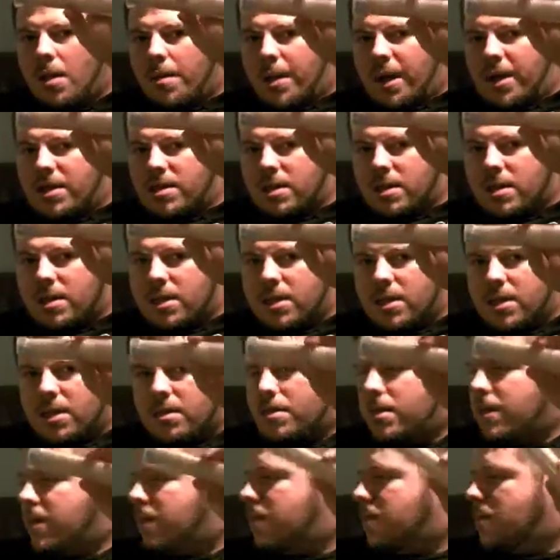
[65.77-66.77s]
Basically,
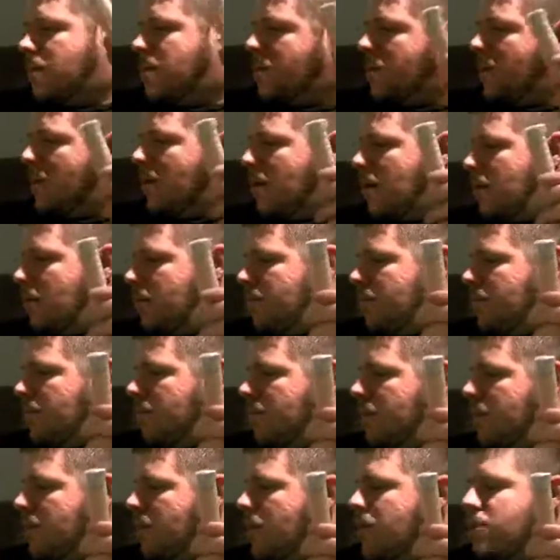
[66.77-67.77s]
it's a
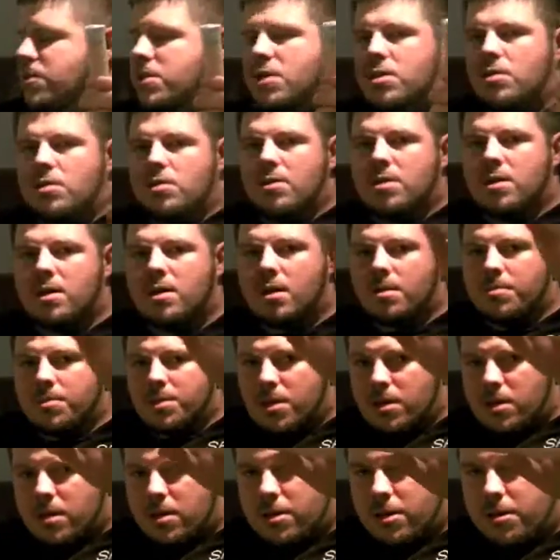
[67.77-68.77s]
unit that comes
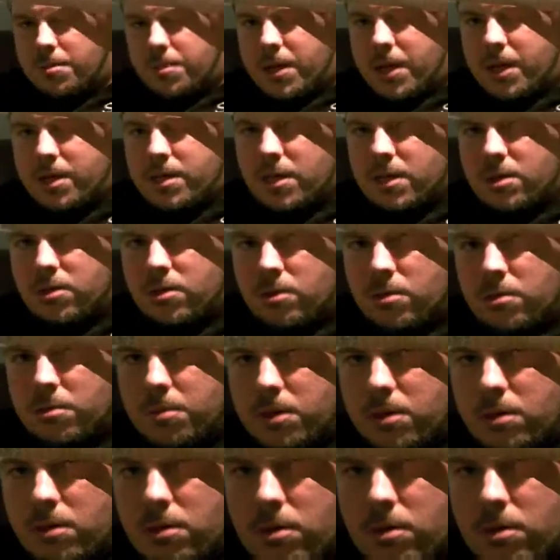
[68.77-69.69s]
in a clear plastic tube.